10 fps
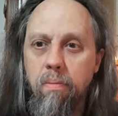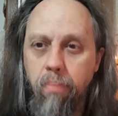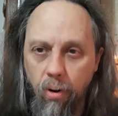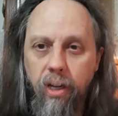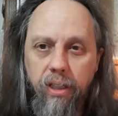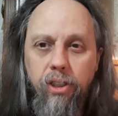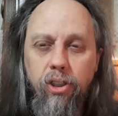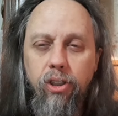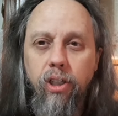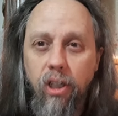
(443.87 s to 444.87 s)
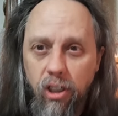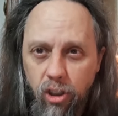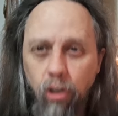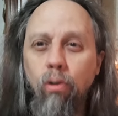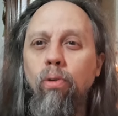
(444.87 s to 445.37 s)
bridge
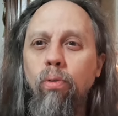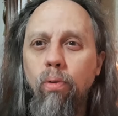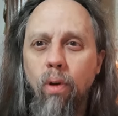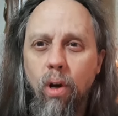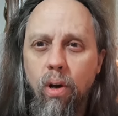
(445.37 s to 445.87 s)
to